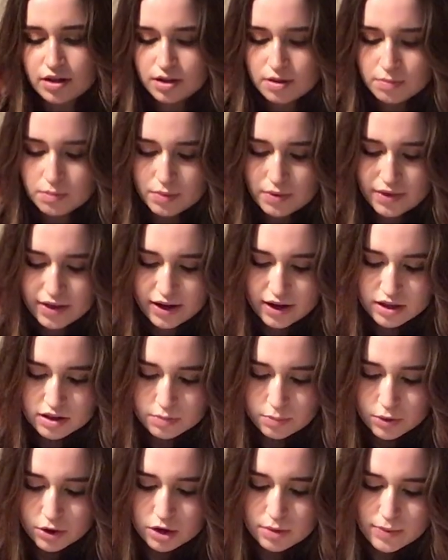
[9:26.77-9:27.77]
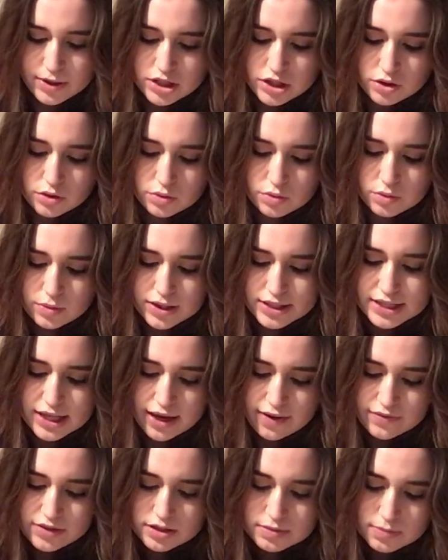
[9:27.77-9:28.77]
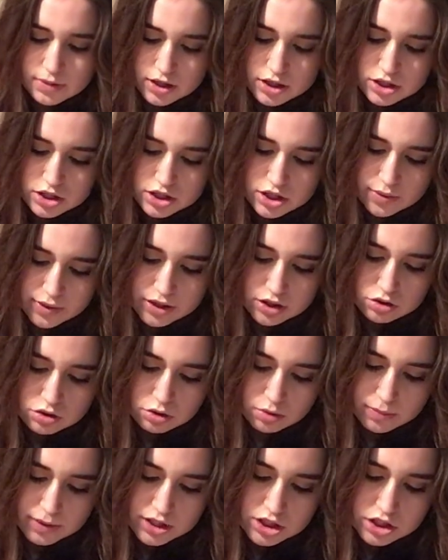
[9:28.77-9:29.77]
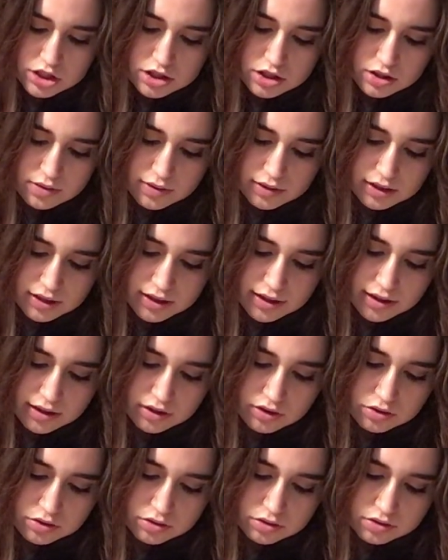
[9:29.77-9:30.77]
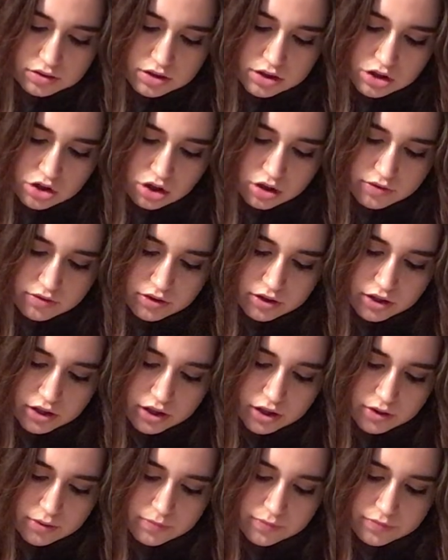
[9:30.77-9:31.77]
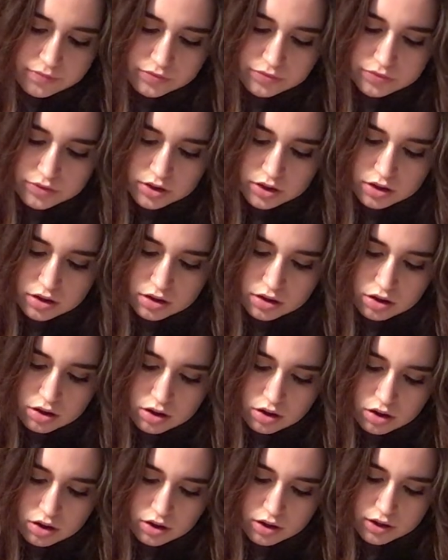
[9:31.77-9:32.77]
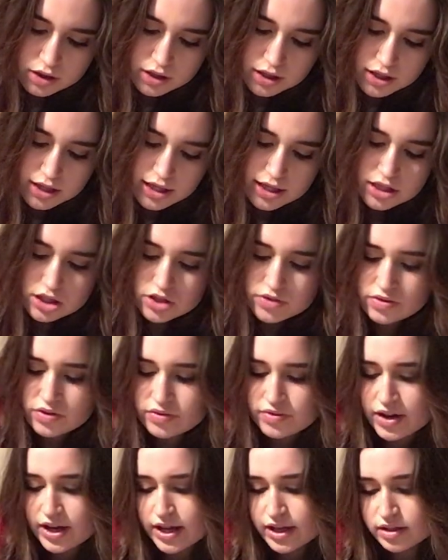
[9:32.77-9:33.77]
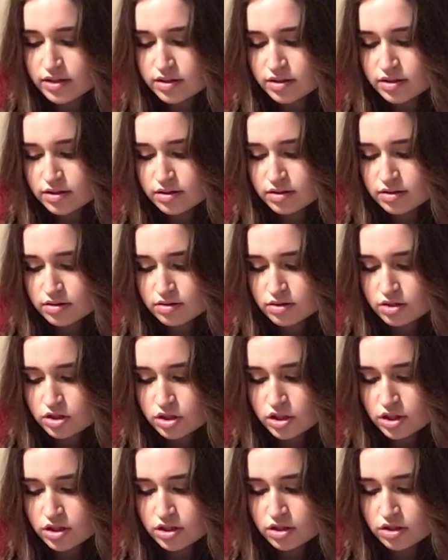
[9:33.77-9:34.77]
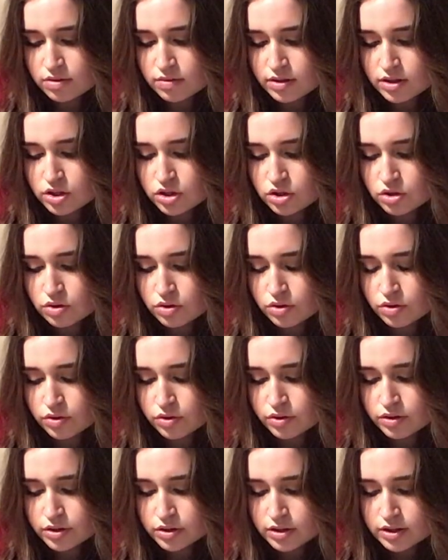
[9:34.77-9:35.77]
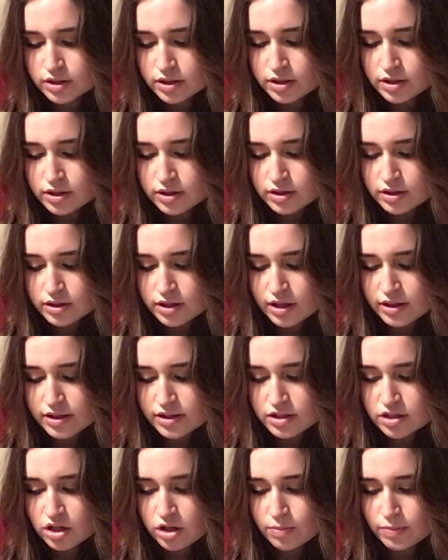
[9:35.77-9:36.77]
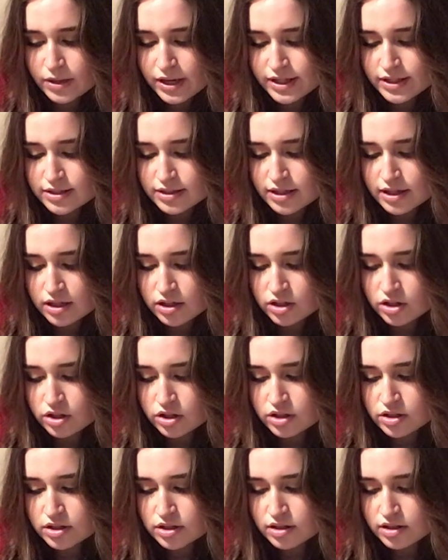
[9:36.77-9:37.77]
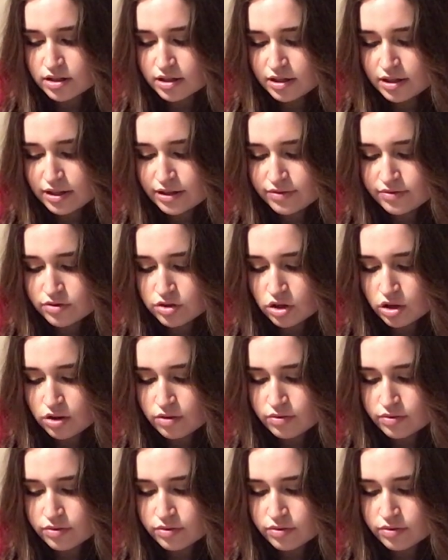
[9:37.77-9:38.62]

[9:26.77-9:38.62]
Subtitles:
But then at the bottom I don't always have as much, so I normally just do a little dot of glue on each of the veins just to ensure there's no place that it could lift off.